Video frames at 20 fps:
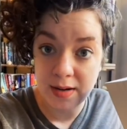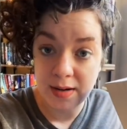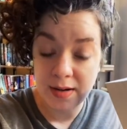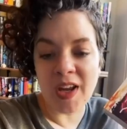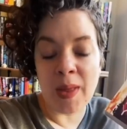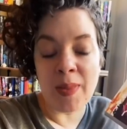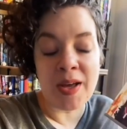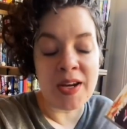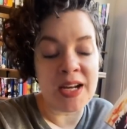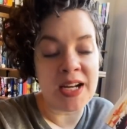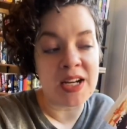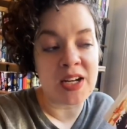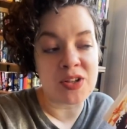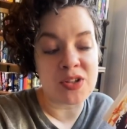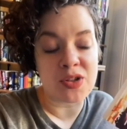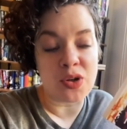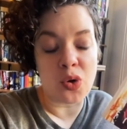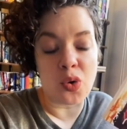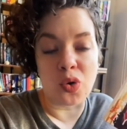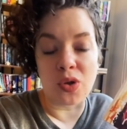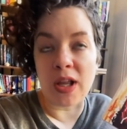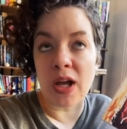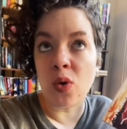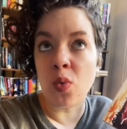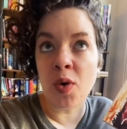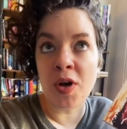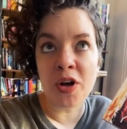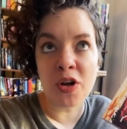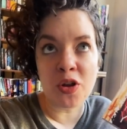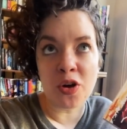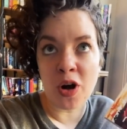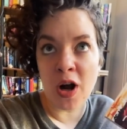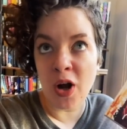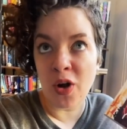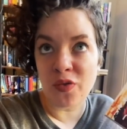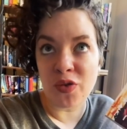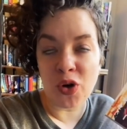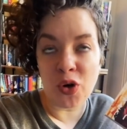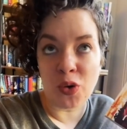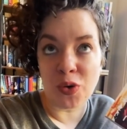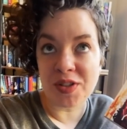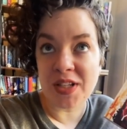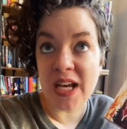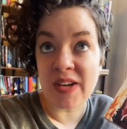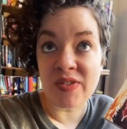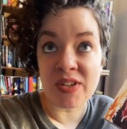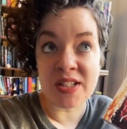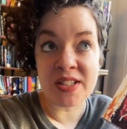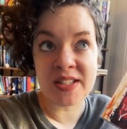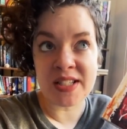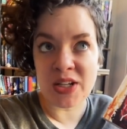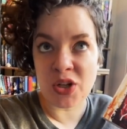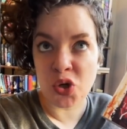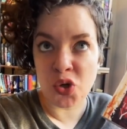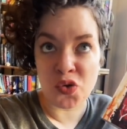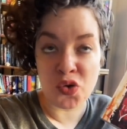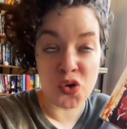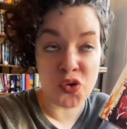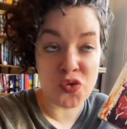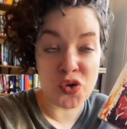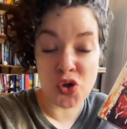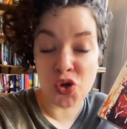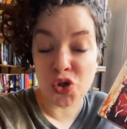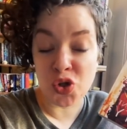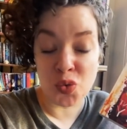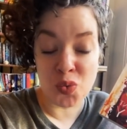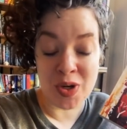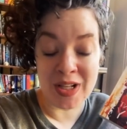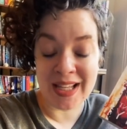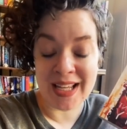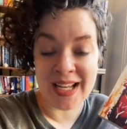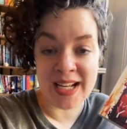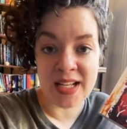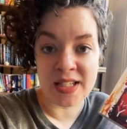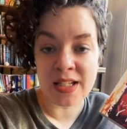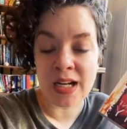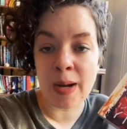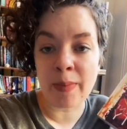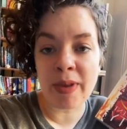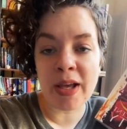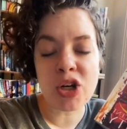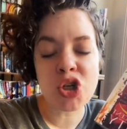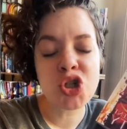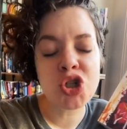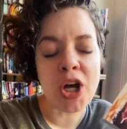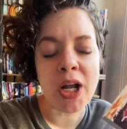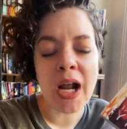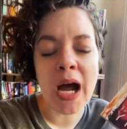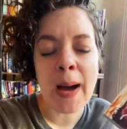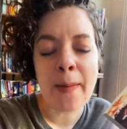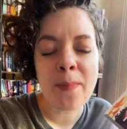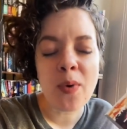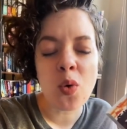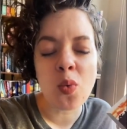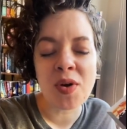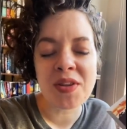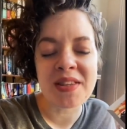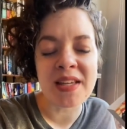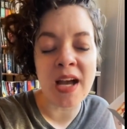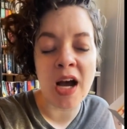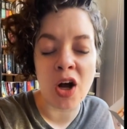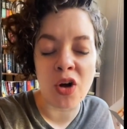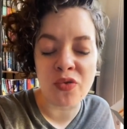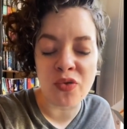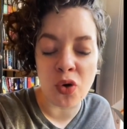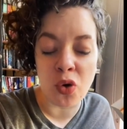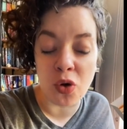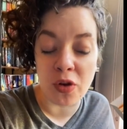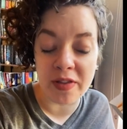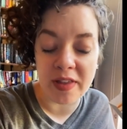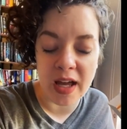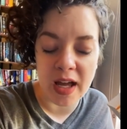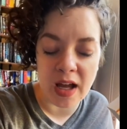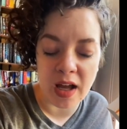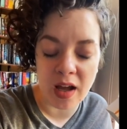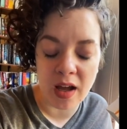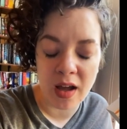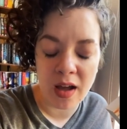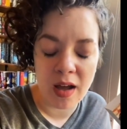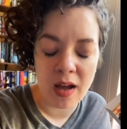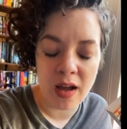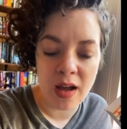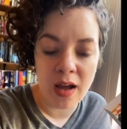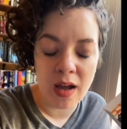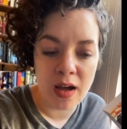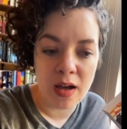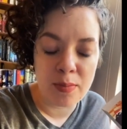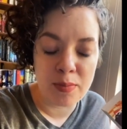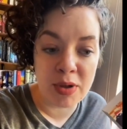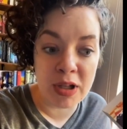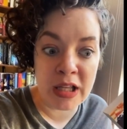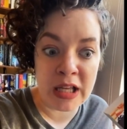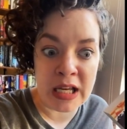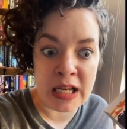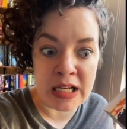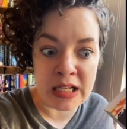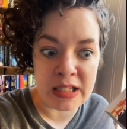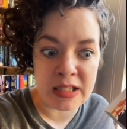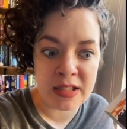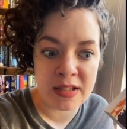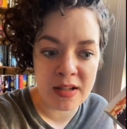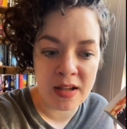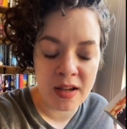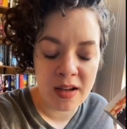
And then he does the whole like, "What other alpha holes haven't seen her for who she really is?" And I'm like, "Shut up with the alpha hole thing, please."